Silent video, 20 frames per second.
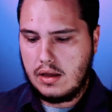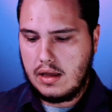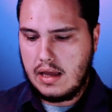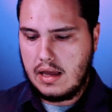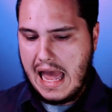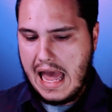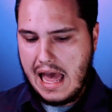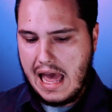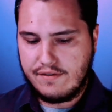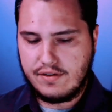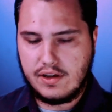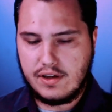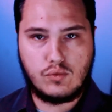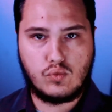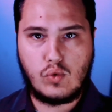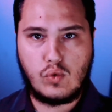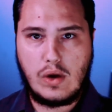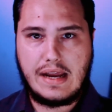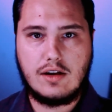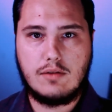having
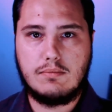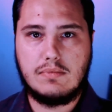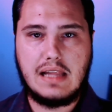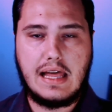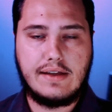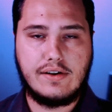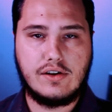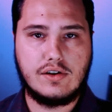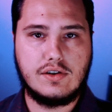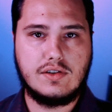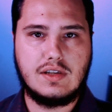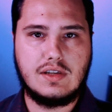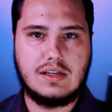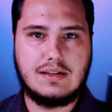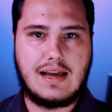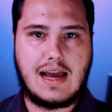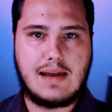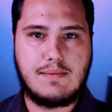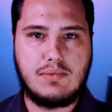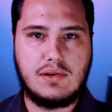random letters and
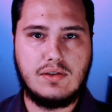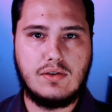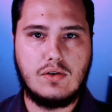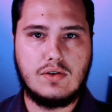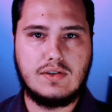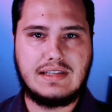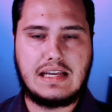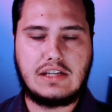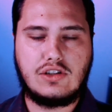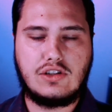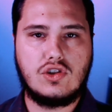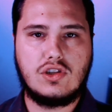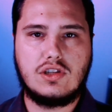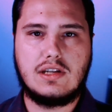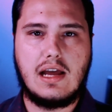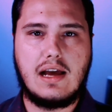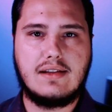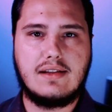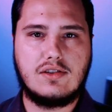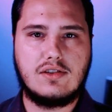typing those, that's just
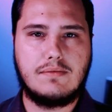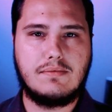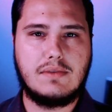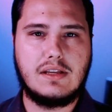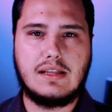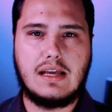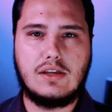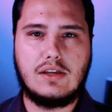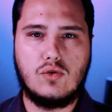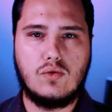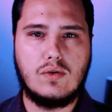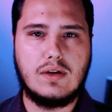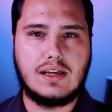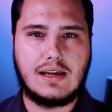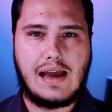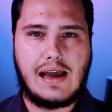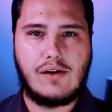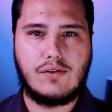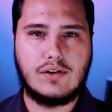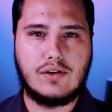not something that you
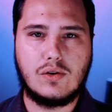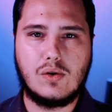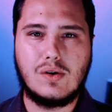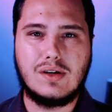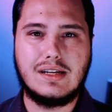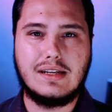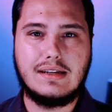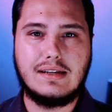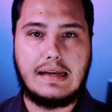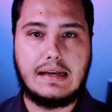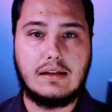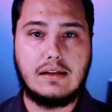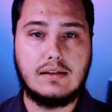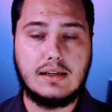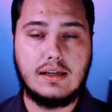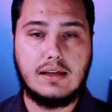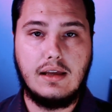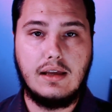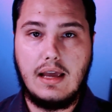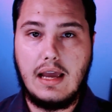encounter on a
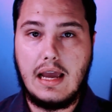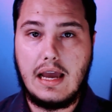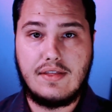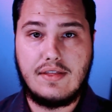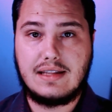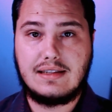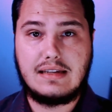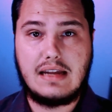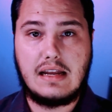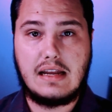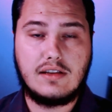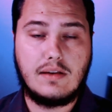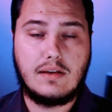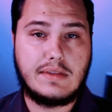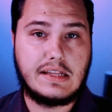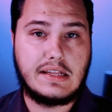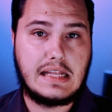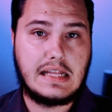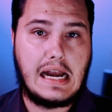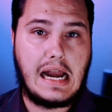daily. And that's not
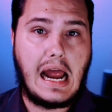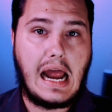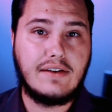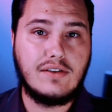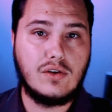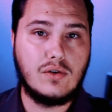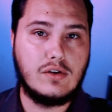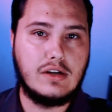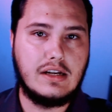something that I do on a